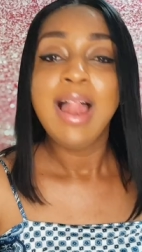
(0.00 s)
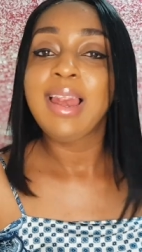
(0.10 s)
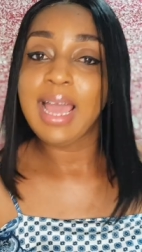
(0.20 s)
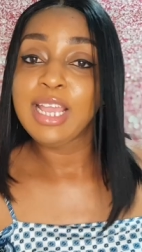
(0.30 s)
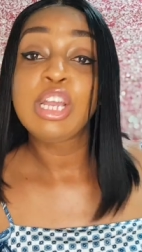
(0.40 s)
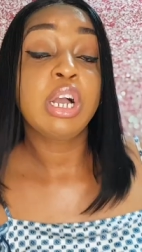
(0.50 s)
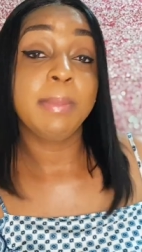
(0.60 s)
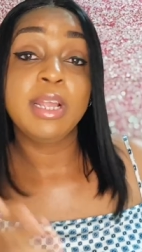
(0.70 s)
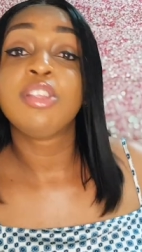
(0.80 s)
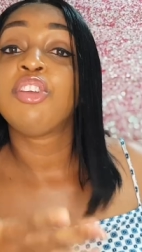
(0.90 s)
Like,
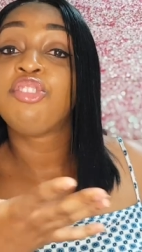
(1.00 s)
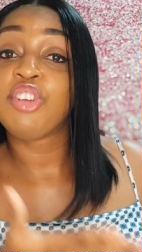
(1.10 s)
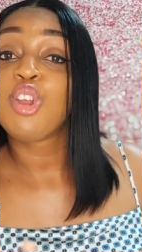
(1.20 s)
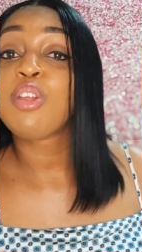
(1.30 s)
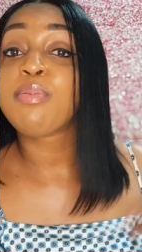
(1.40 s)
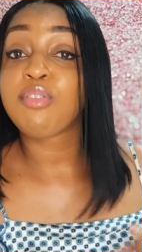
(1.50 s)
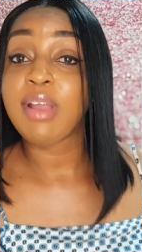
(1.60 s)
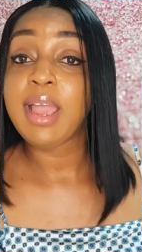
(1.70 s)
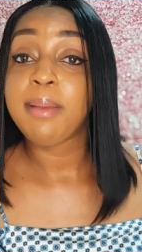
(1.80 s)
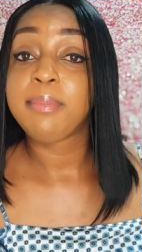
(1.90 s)
comment, share,
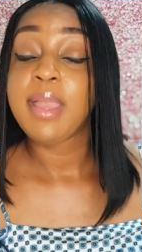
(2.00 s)
subscribe.